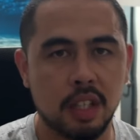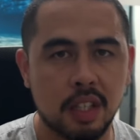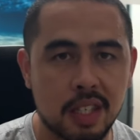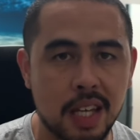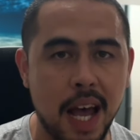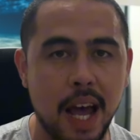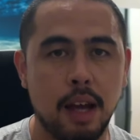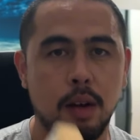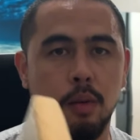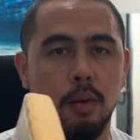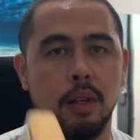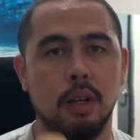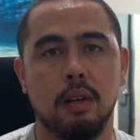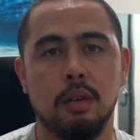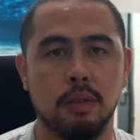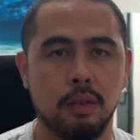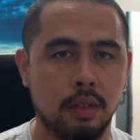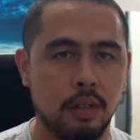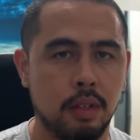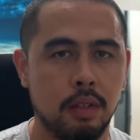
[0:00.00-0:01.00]
title
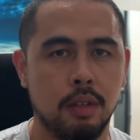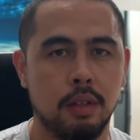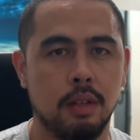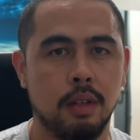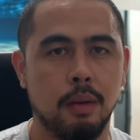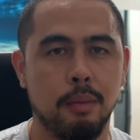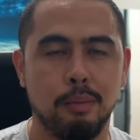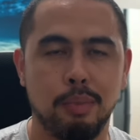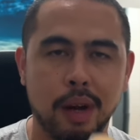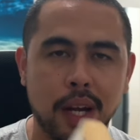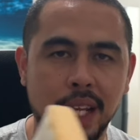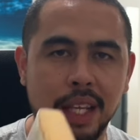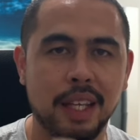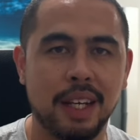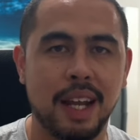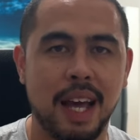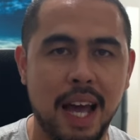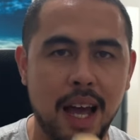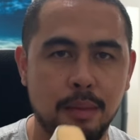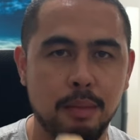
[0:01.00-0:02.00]
alone, breaking
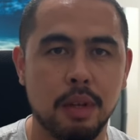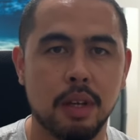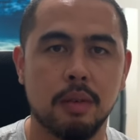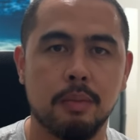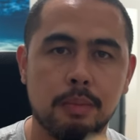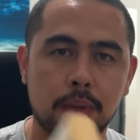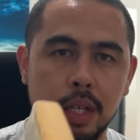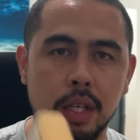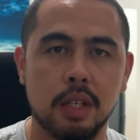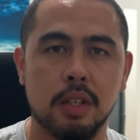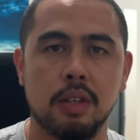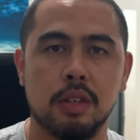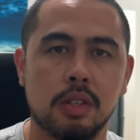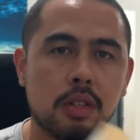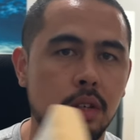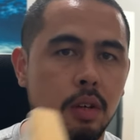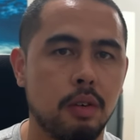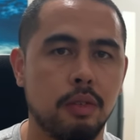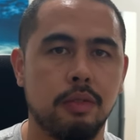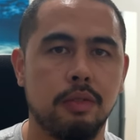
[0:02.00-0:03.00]
the habit of being
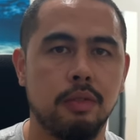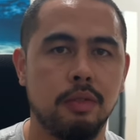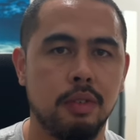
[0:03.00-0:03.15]
yourself,